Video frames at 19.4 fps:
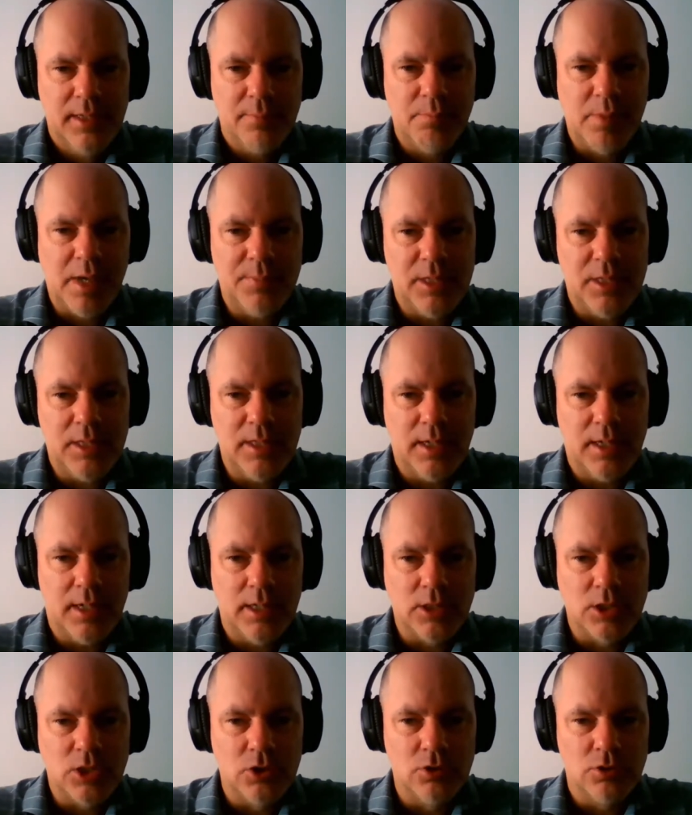Maybe
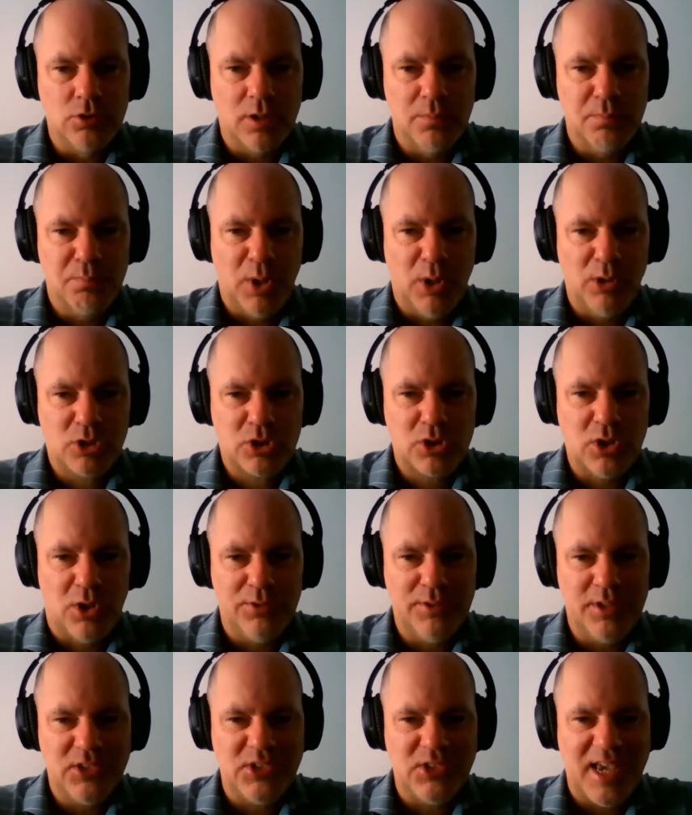you can post all
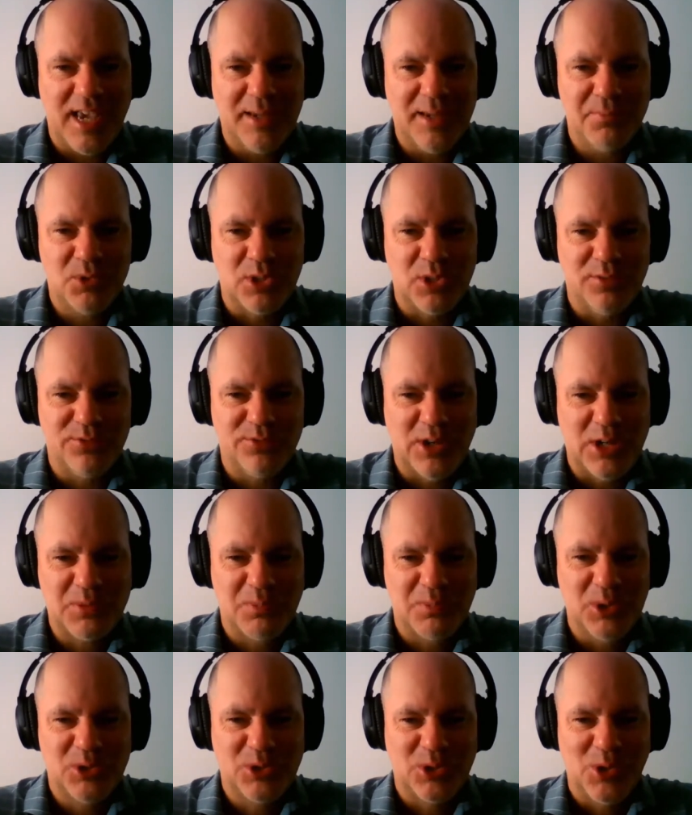these names in the
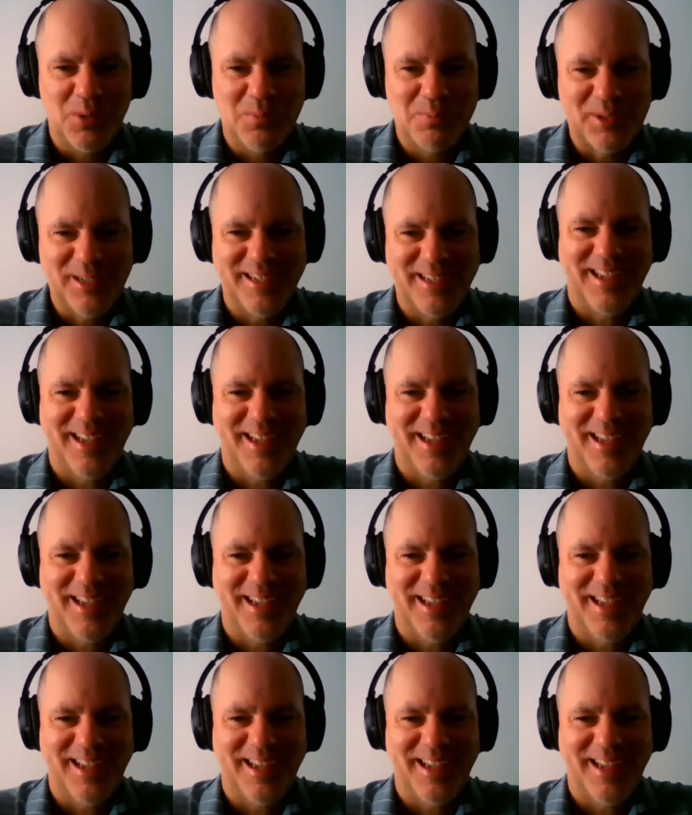Facebook group.